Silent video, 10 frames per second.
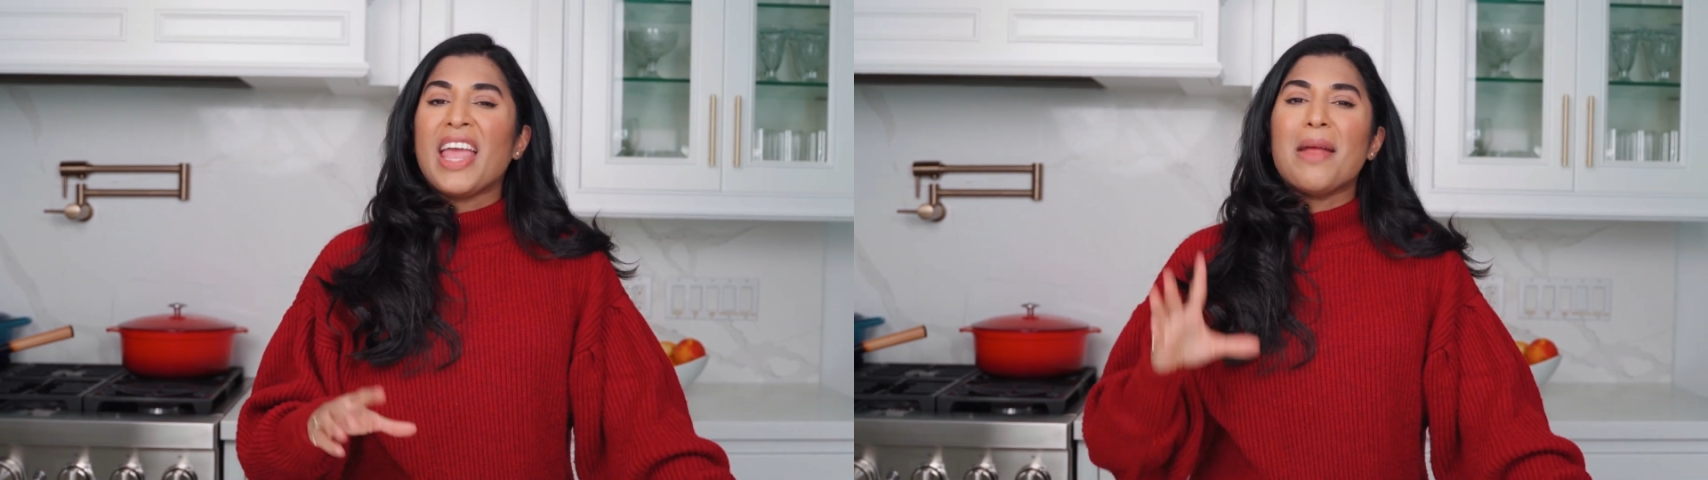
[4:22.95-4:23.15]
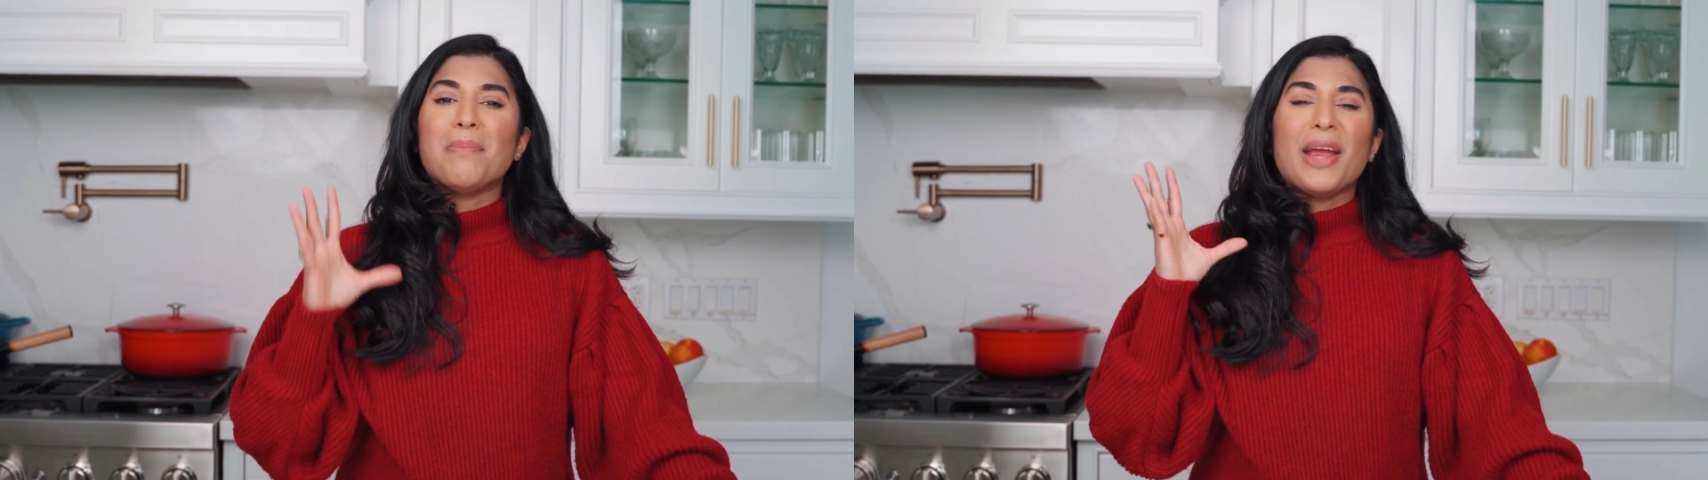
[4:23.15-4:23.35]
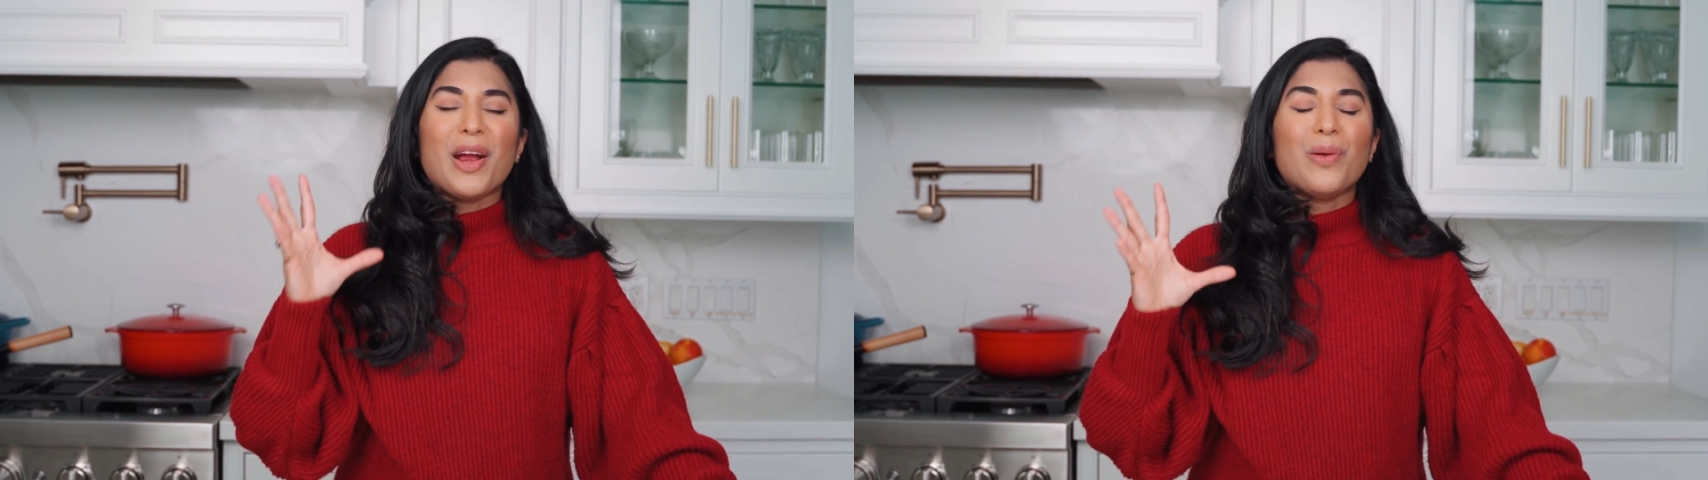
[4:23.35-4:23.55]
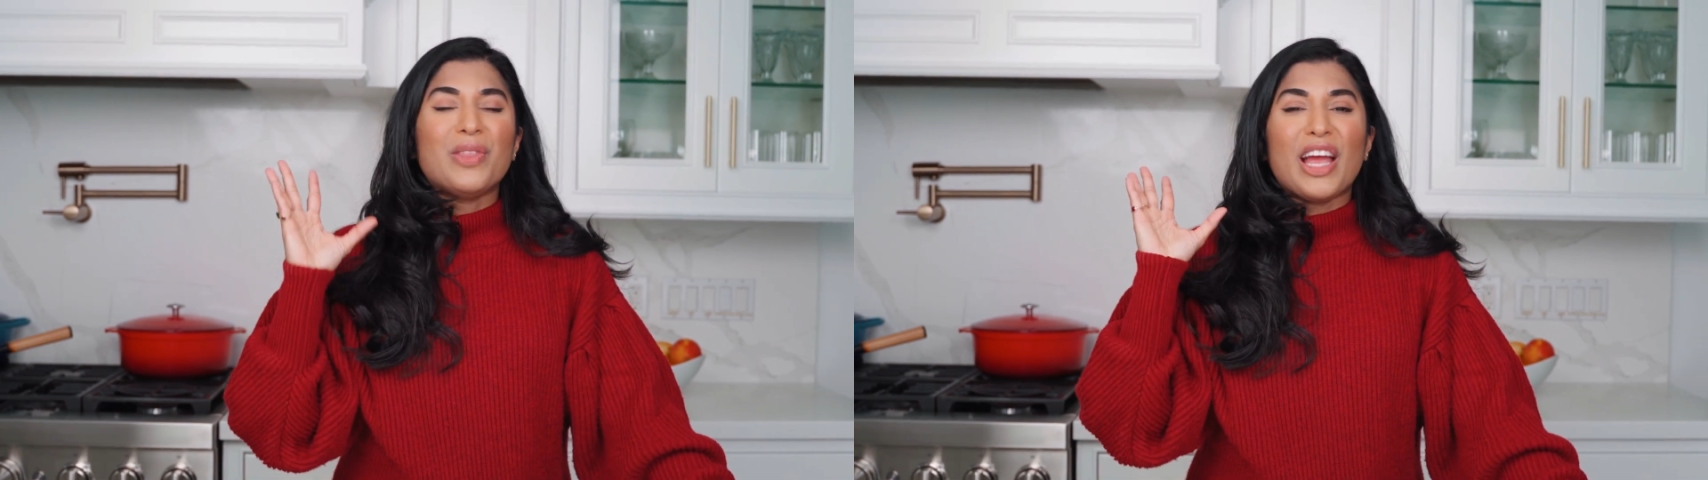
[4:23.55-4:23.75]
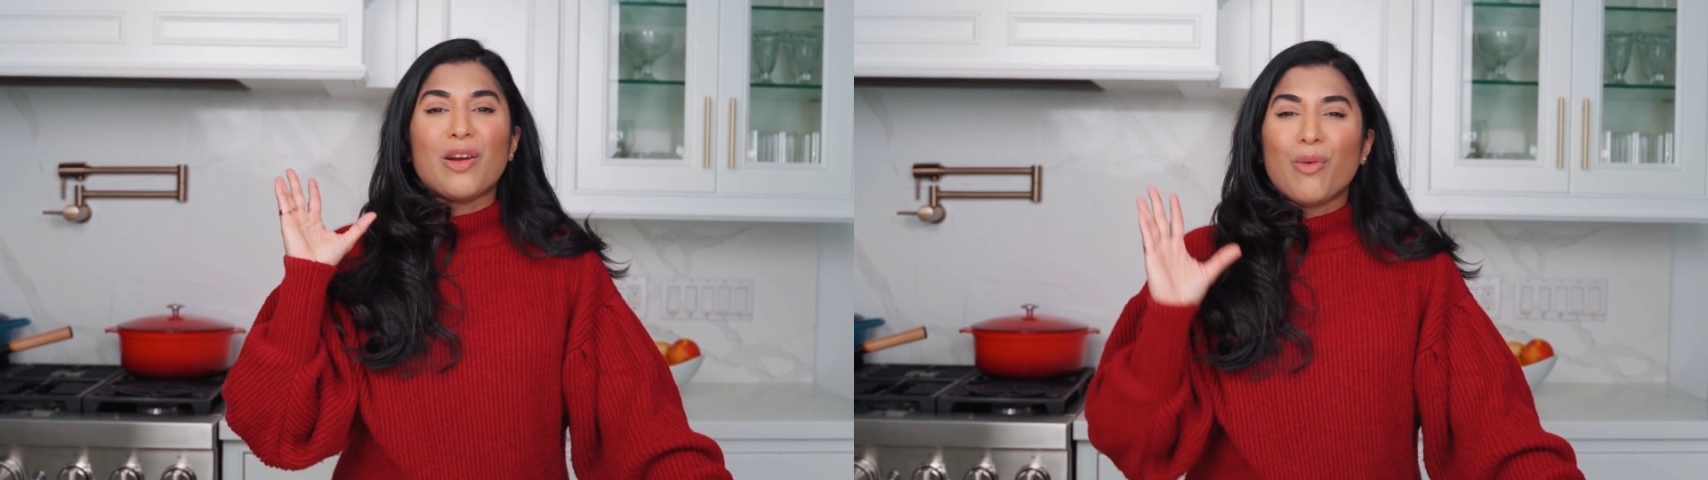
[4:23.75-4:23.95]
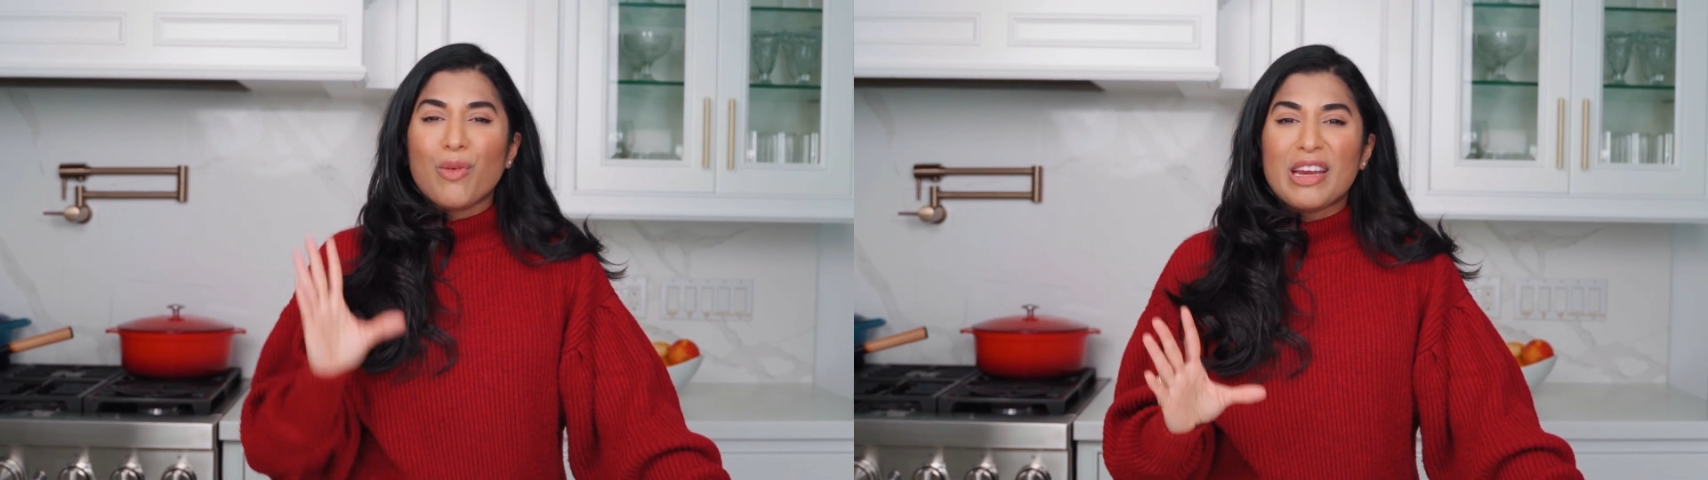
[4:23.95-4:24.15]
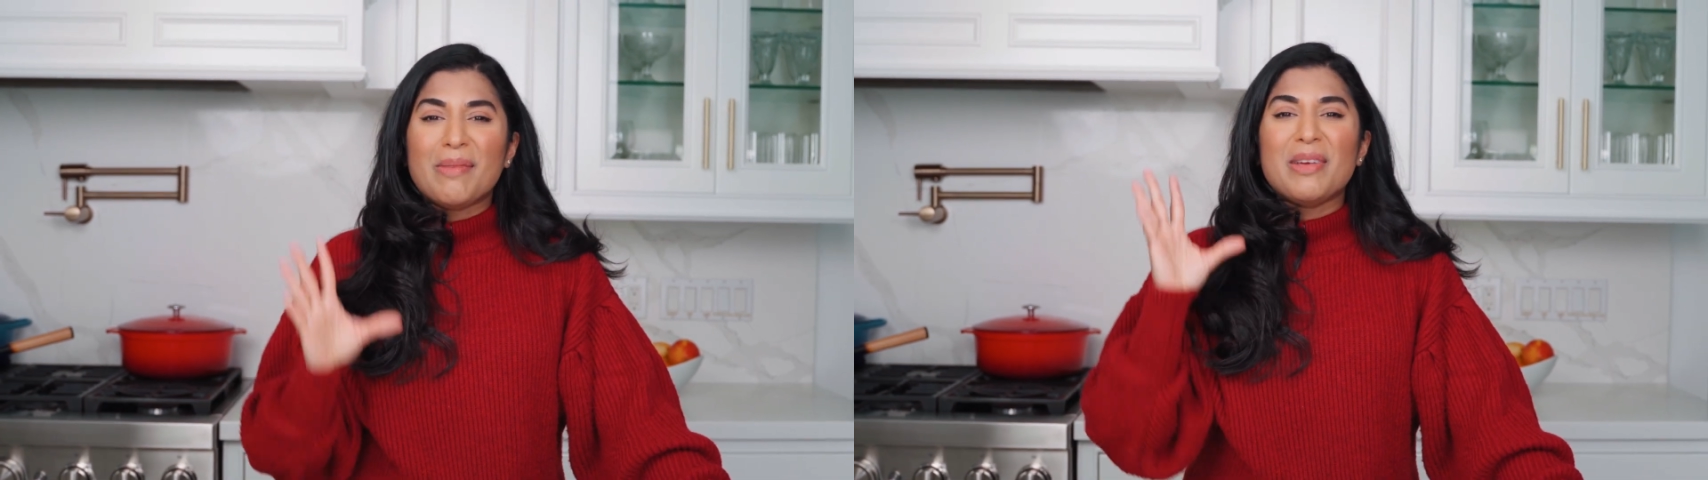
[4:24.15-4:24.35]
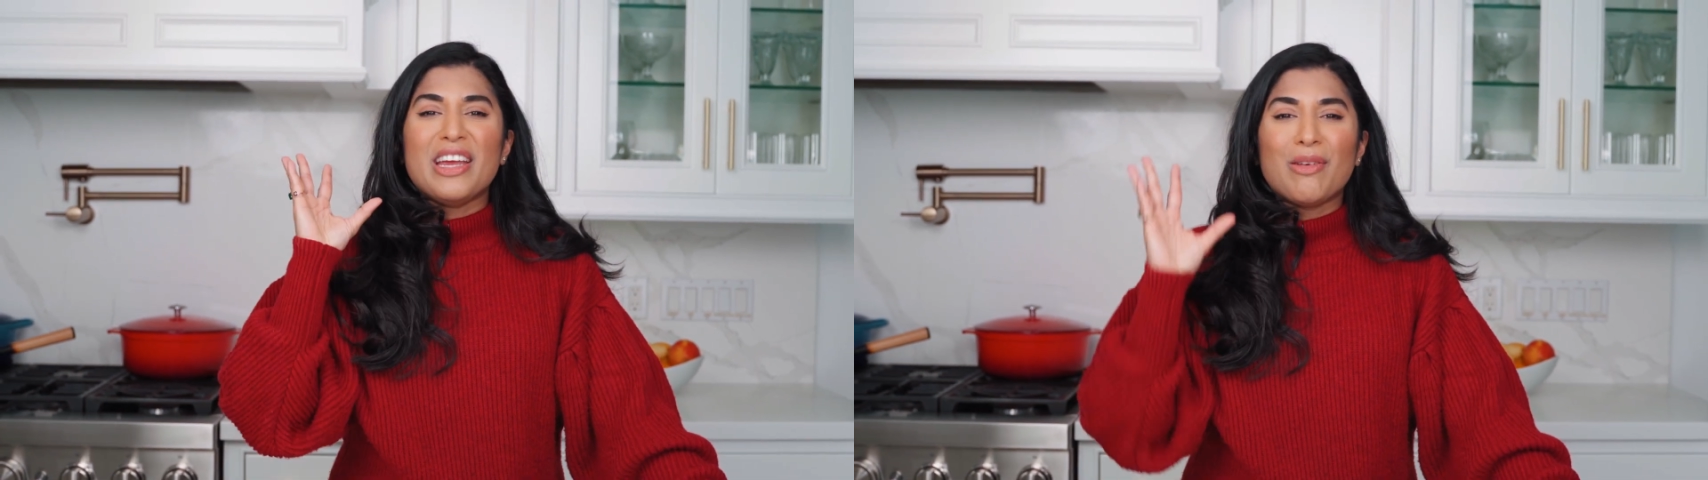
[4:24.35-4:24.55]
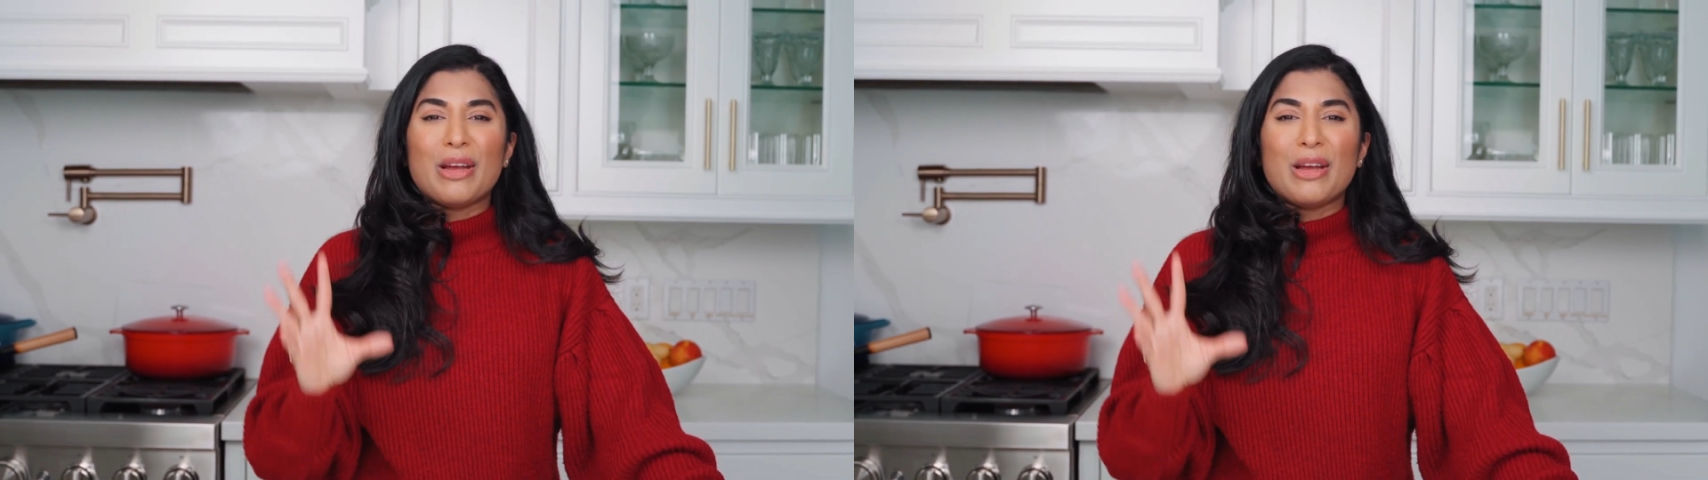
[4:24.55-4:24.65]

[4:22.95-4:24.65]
and paired with that creamy